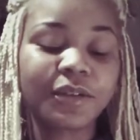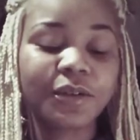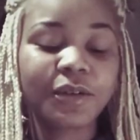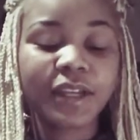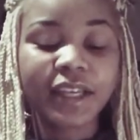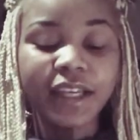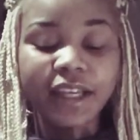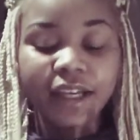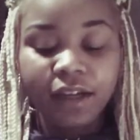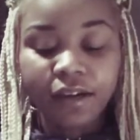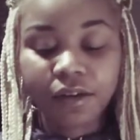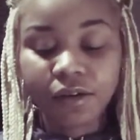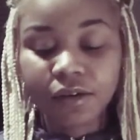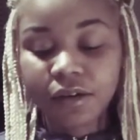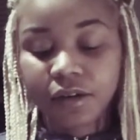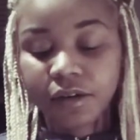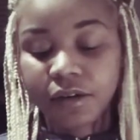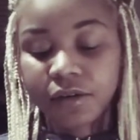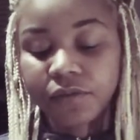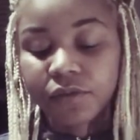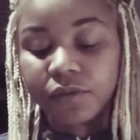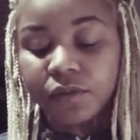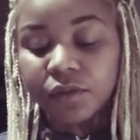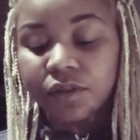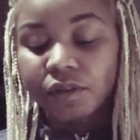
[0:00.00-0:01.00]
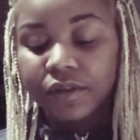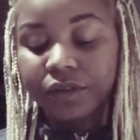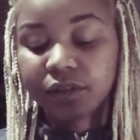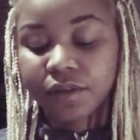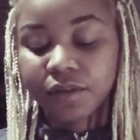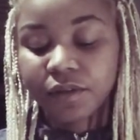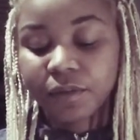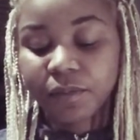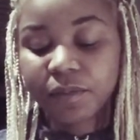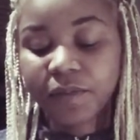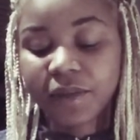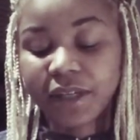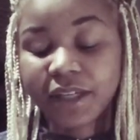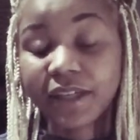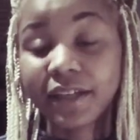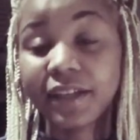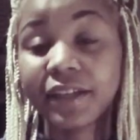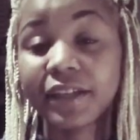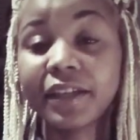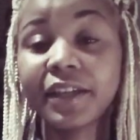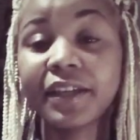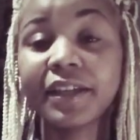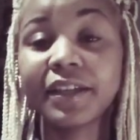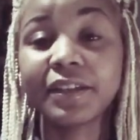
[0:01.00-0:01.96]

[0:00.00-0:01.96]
he got on all fours on the bed,